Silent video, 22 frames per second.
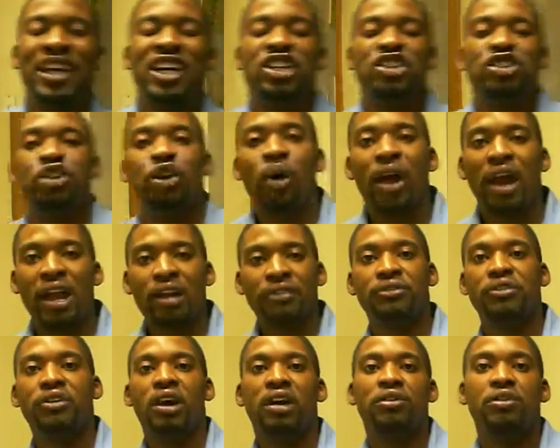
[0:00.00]
So
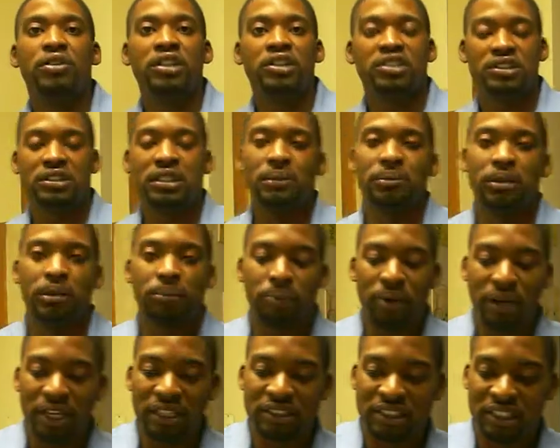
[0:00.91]
after our reassembly
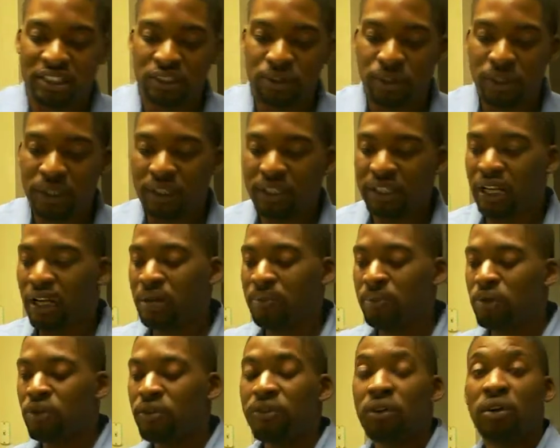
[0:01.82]
process, we can now
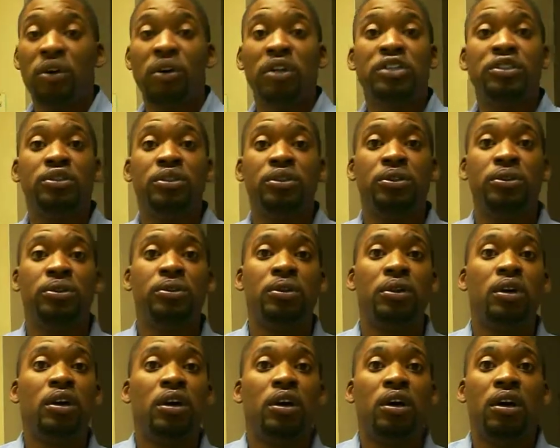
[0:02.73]
move on to
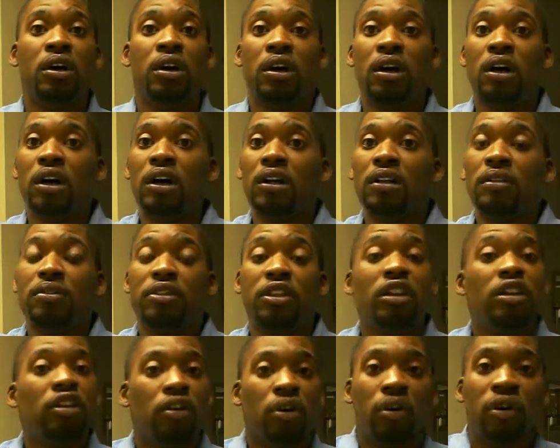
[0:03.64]
the
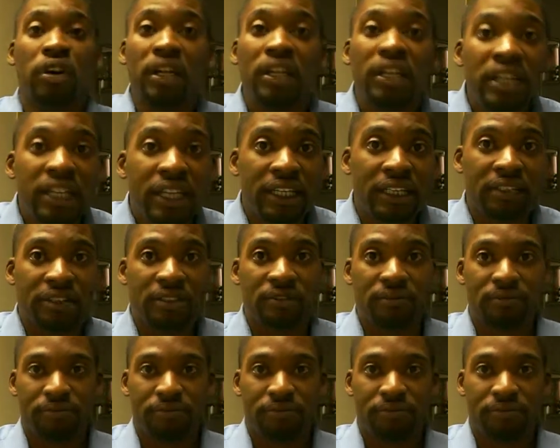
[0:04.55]
lower clean,